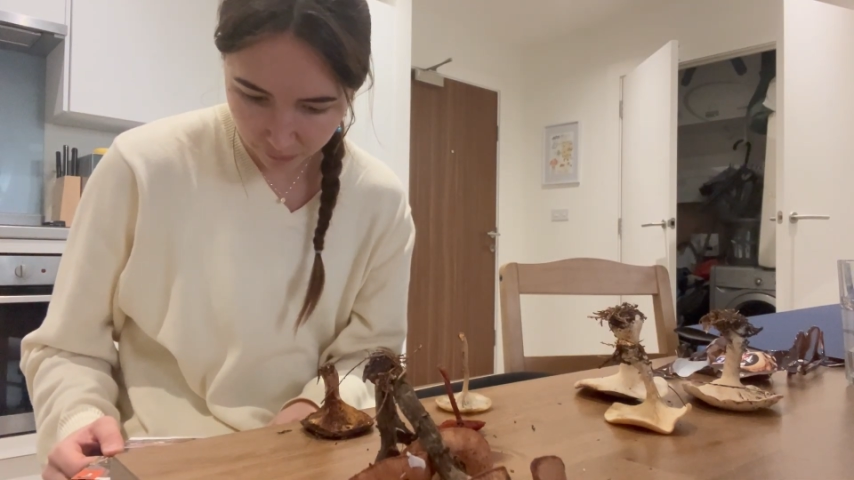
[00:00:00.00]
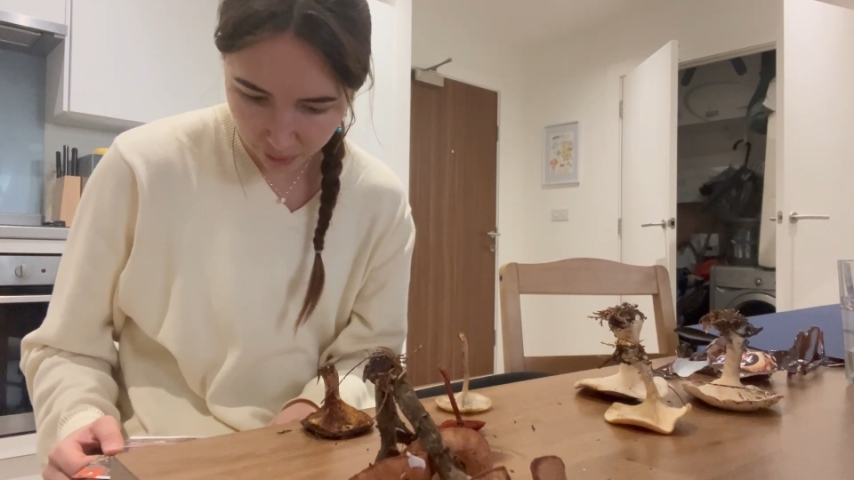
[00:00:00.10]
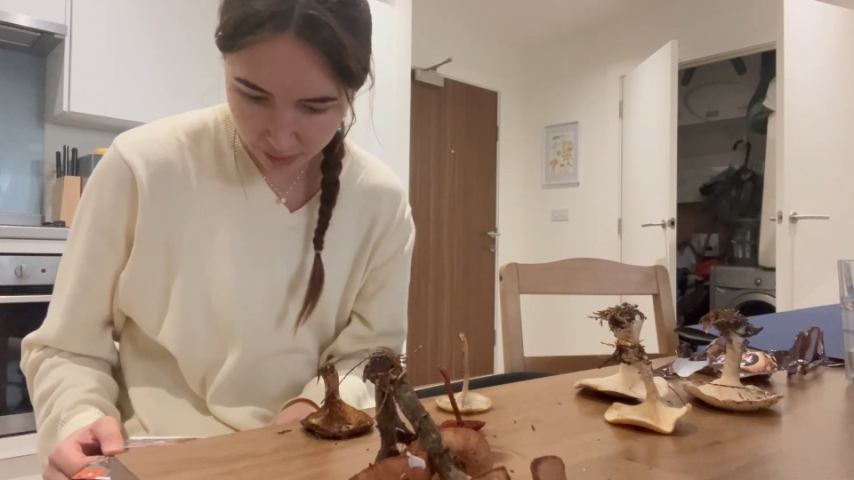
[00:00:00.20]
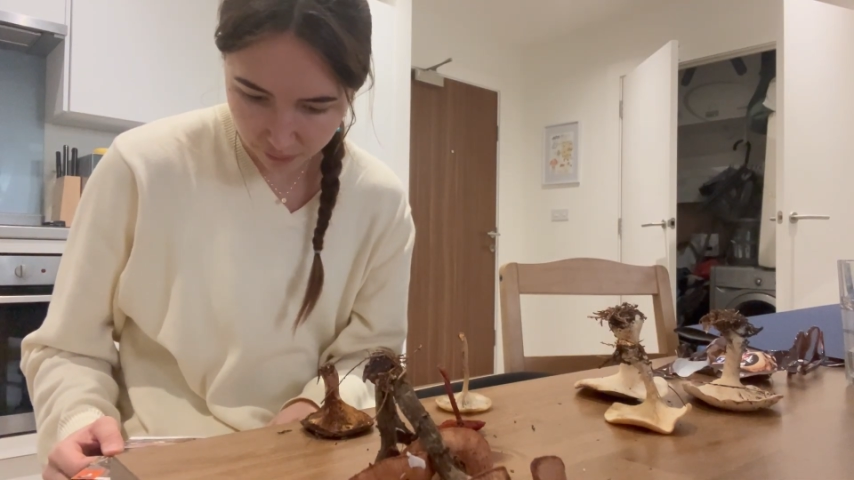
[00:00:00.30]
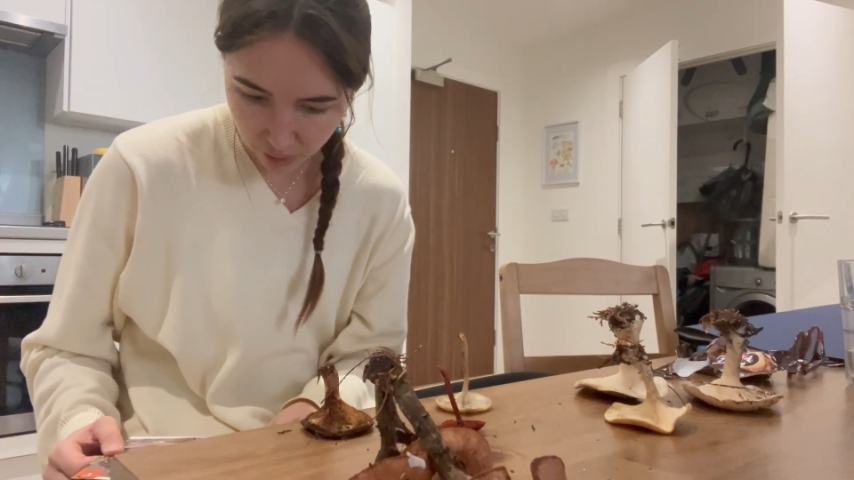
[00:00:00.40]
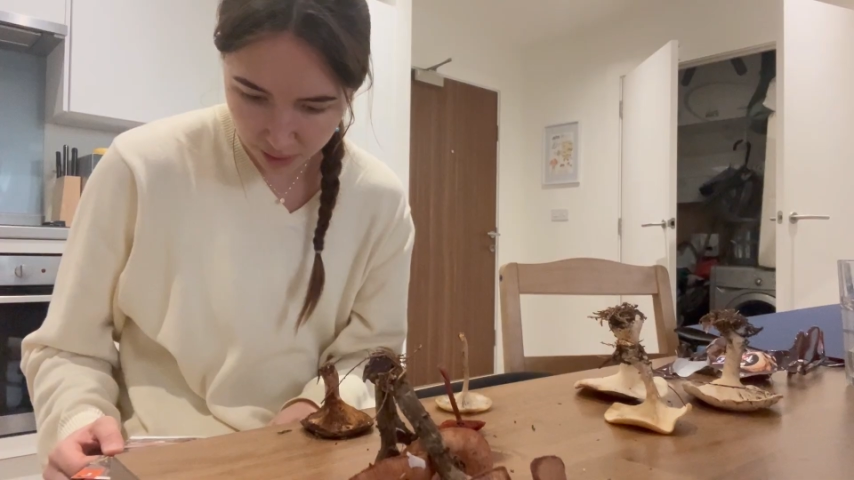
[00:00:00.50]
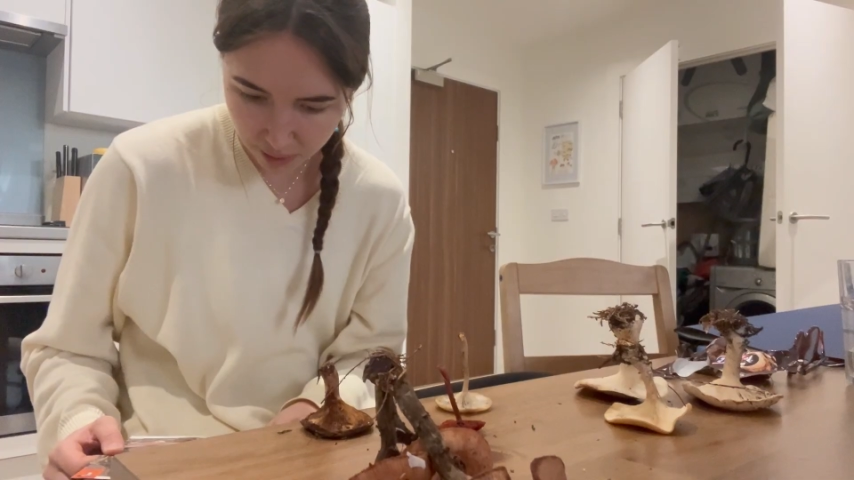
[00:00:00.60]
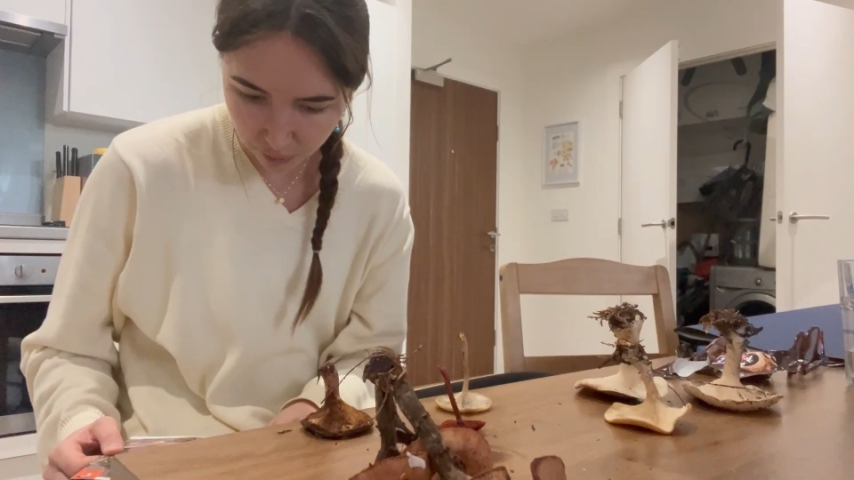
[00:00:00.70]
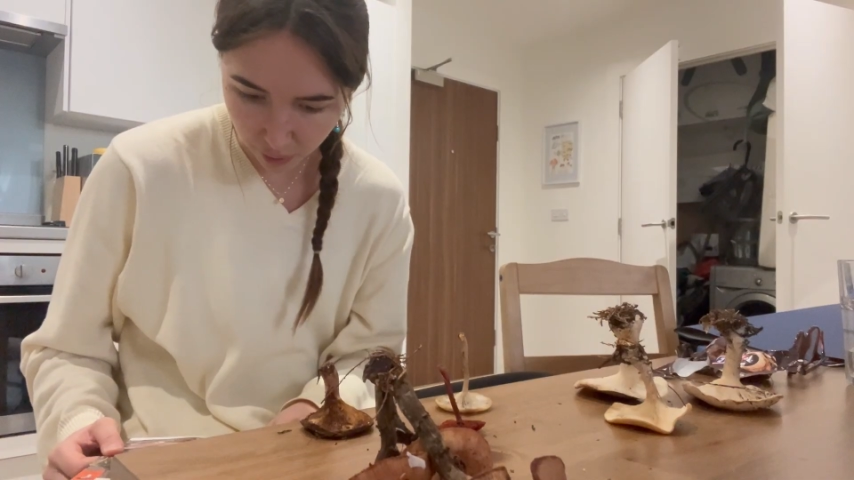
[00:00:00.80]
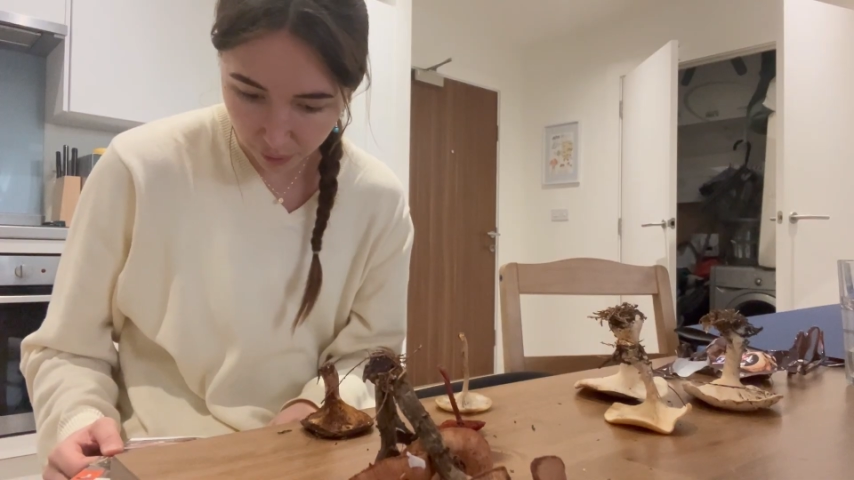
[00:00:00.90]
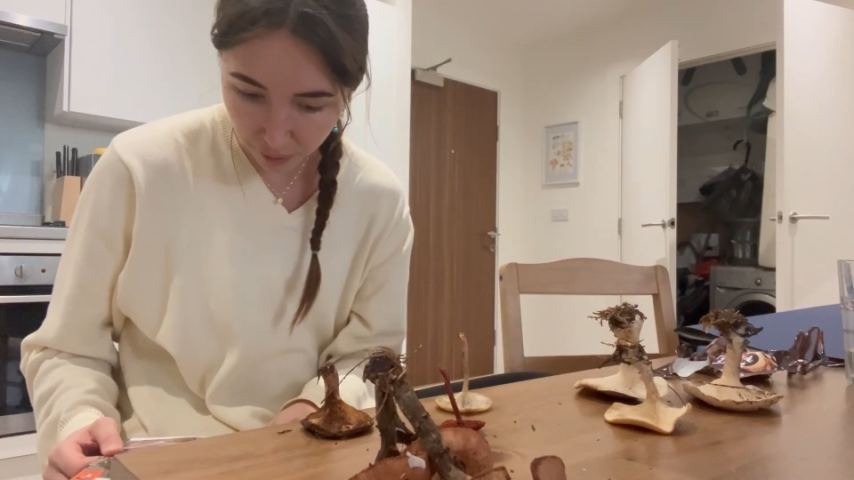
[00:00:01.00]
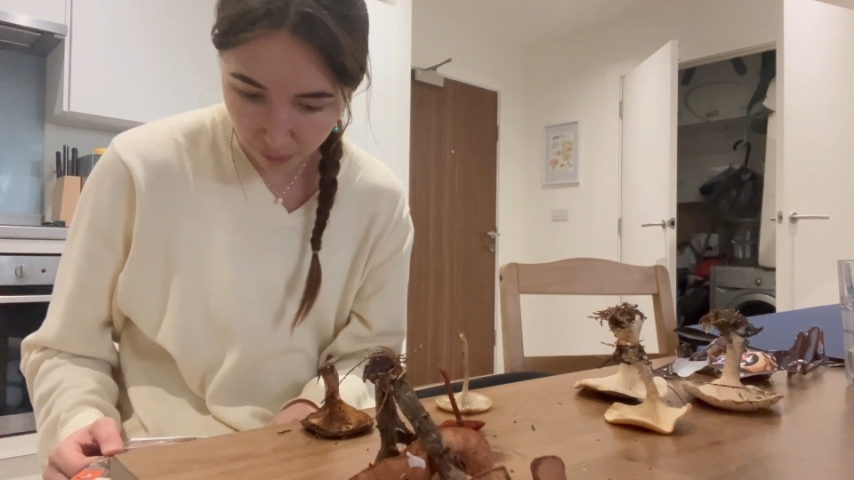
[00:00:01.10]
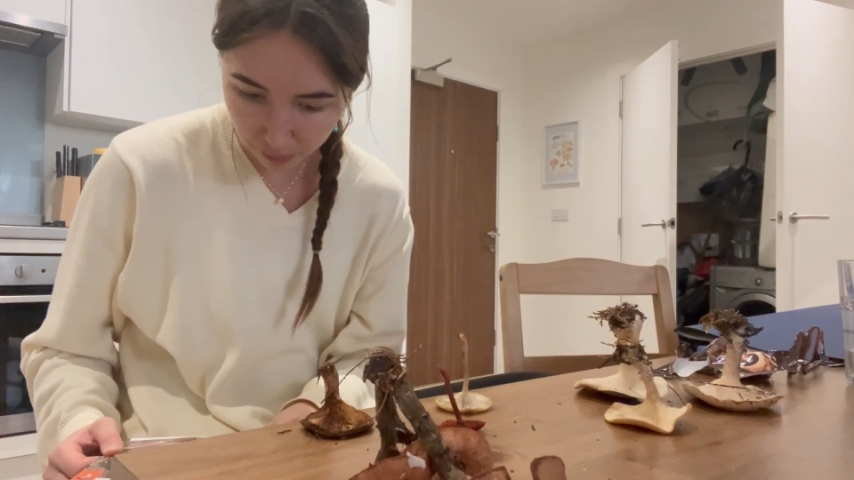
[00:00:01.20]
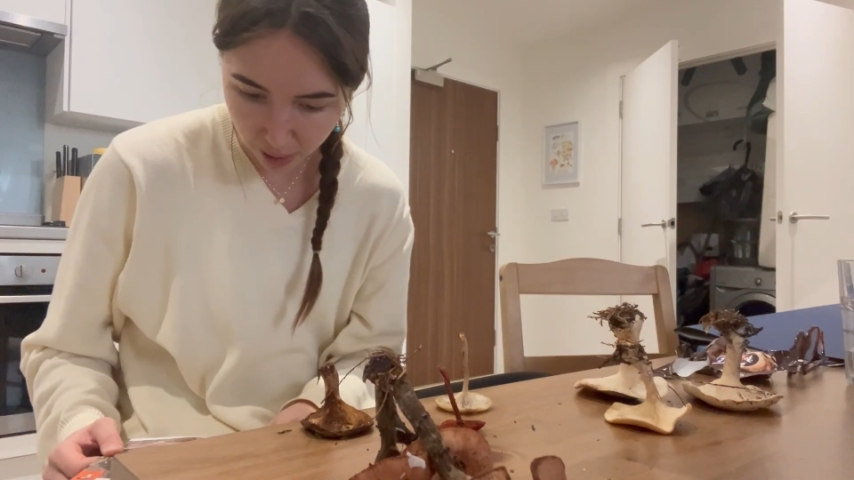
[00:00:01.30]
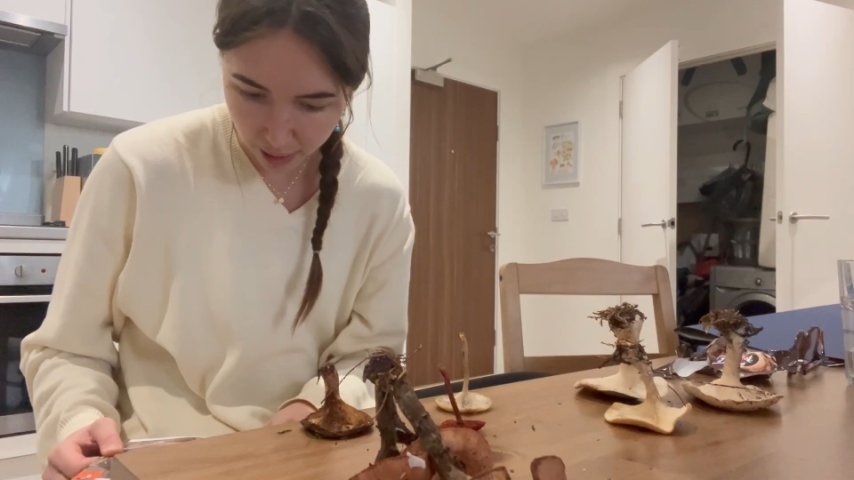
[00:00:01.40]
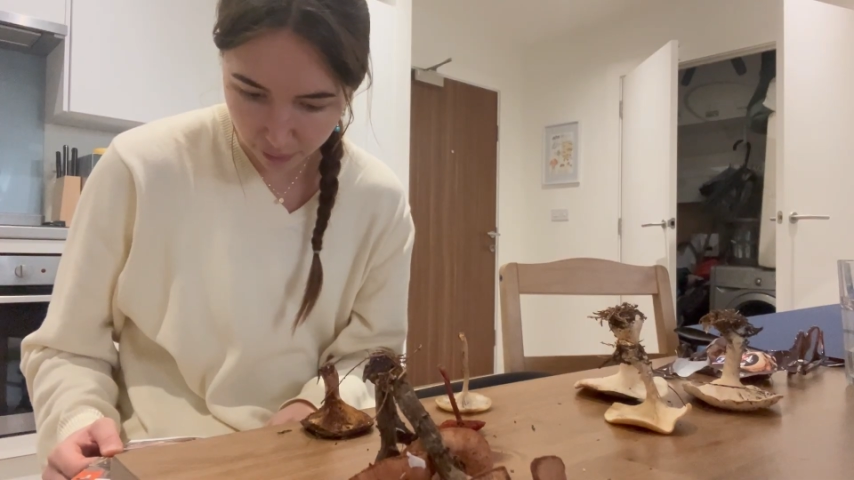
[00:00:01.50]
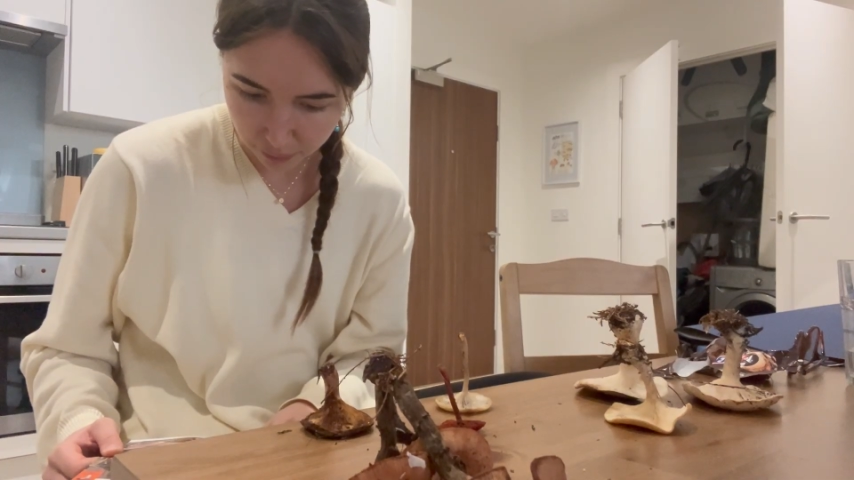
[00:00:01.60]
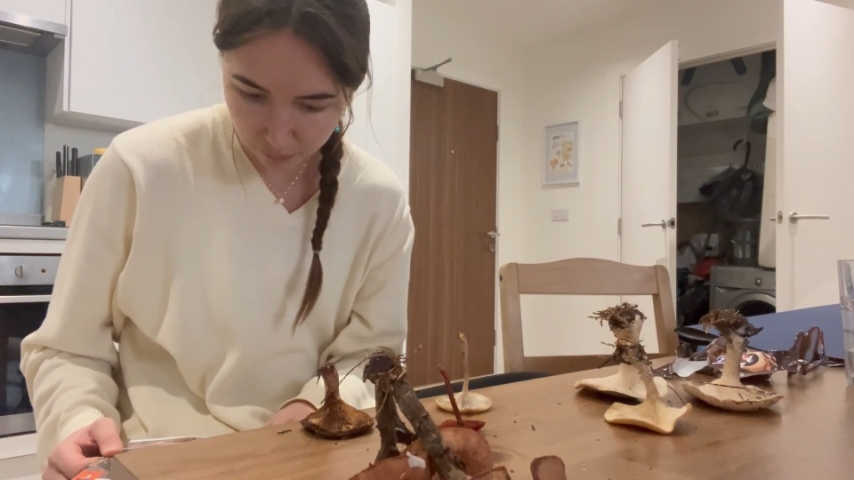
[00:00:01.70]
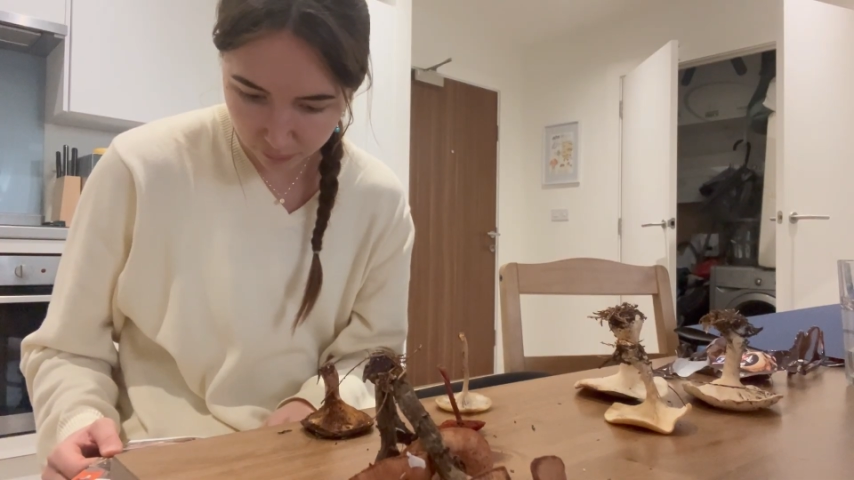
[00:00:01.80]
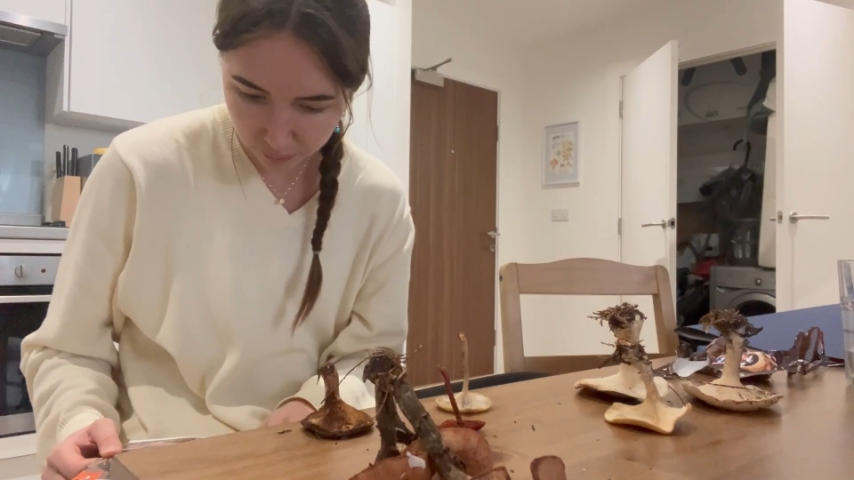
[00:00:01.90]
he's rust or ochre brown.